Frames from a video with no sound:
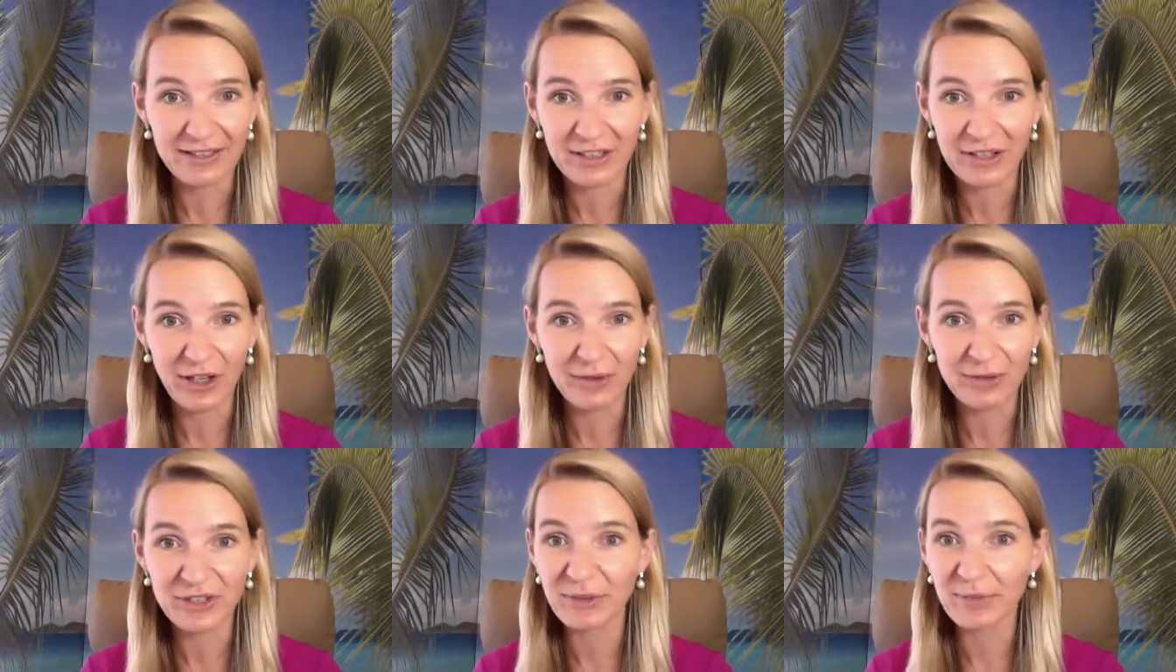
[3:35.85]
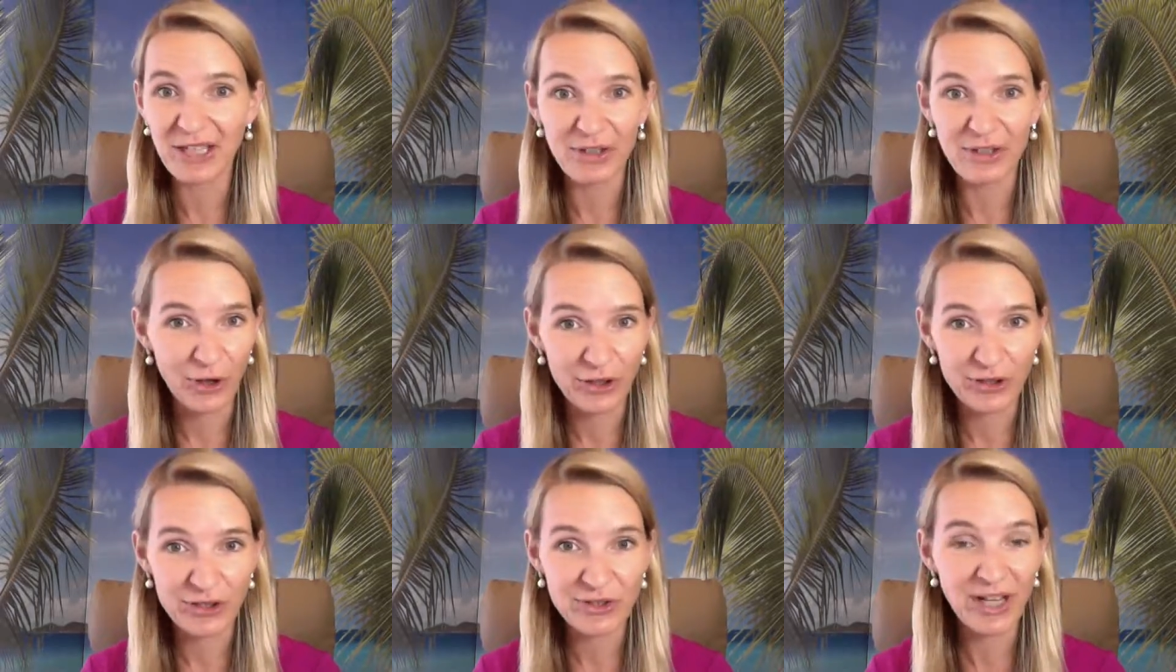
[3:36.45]
You know, I was the maid of
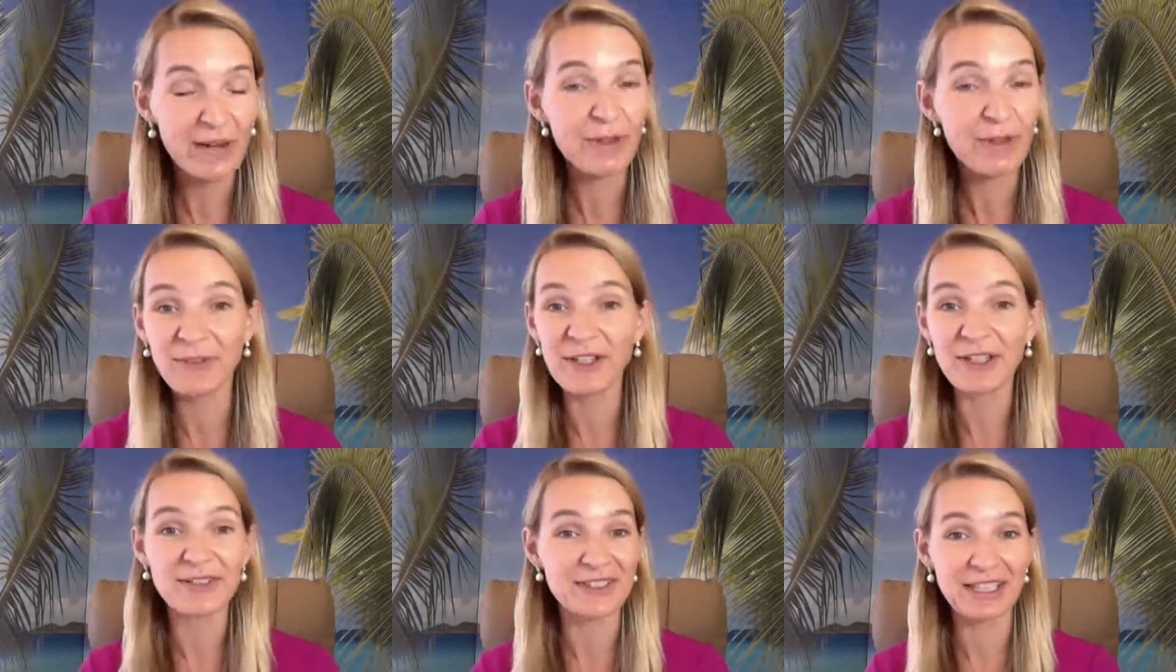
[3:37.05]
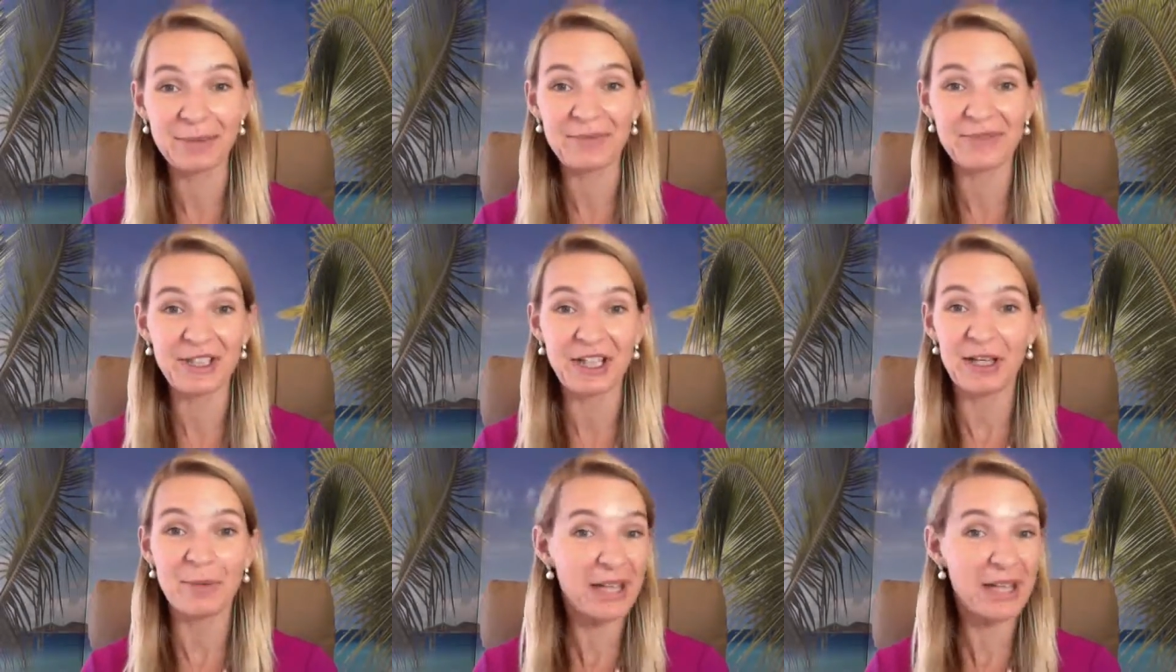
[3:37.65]
honor. So everything seemed
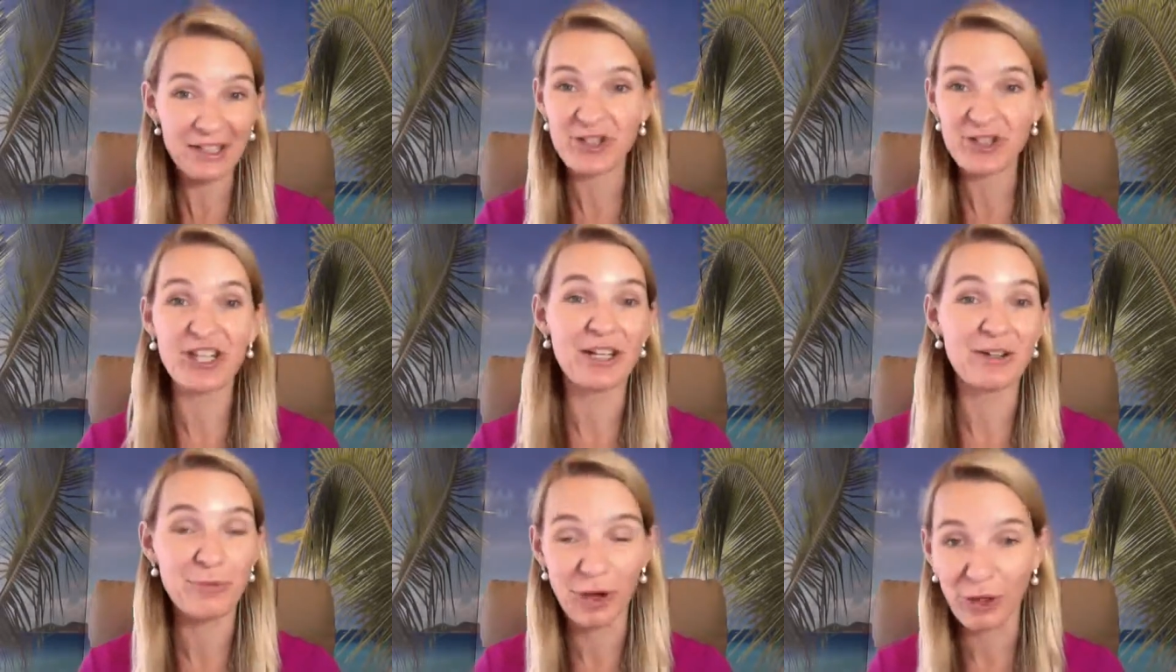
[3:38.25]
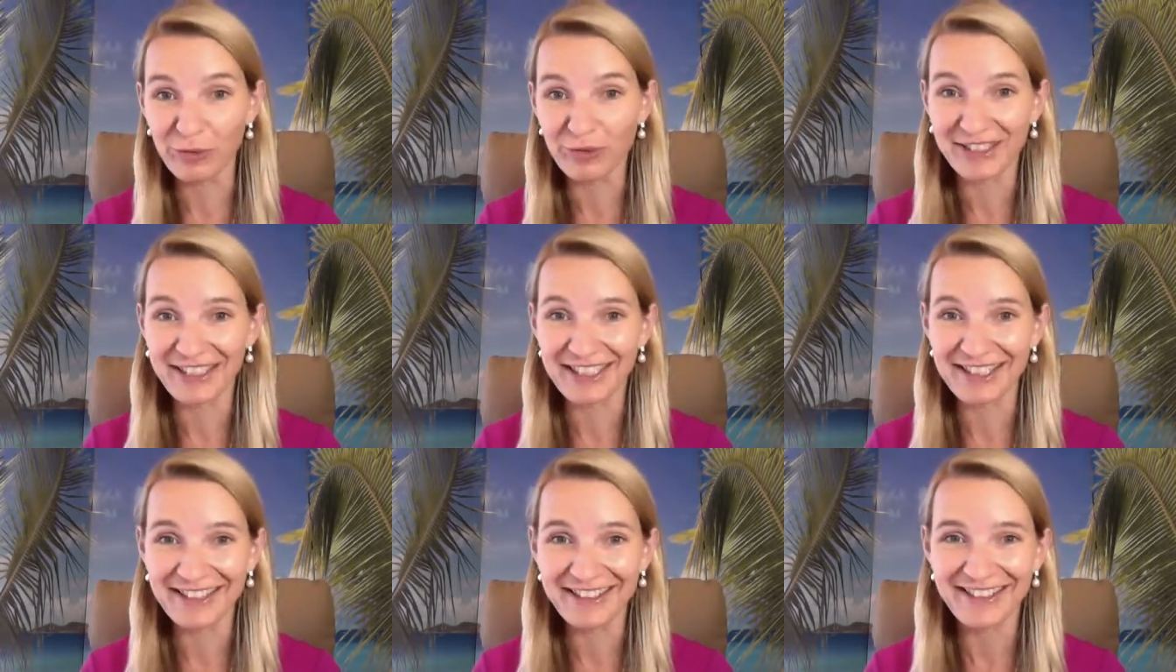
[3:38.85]
peachy and
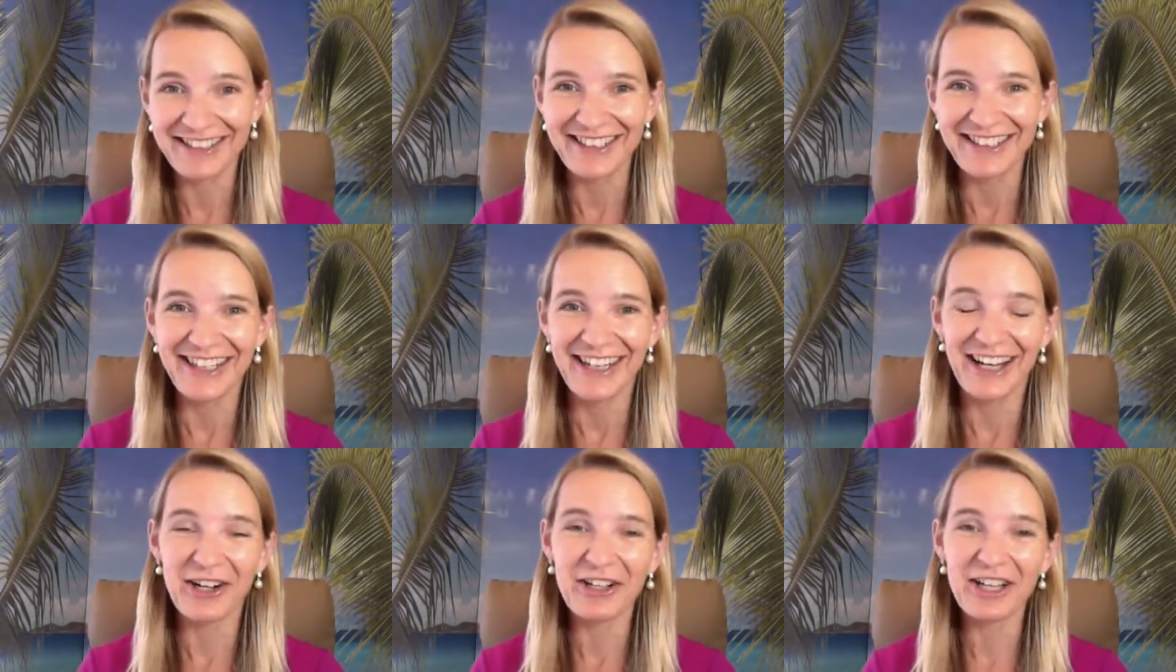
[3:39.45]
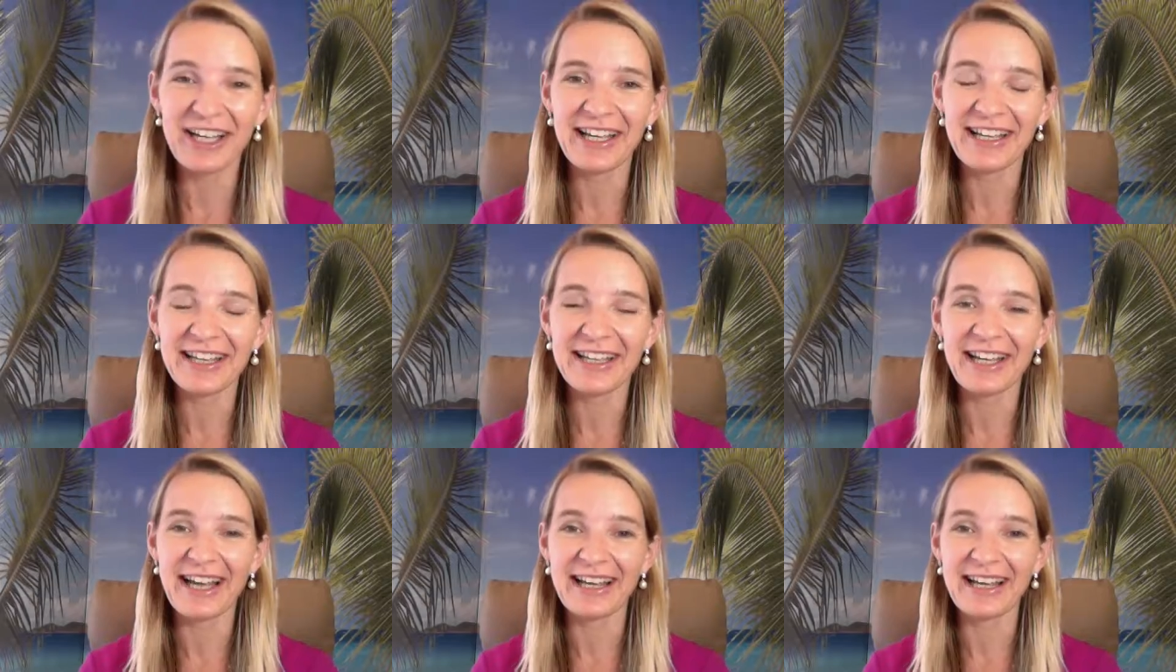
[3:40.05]
rosy, okay?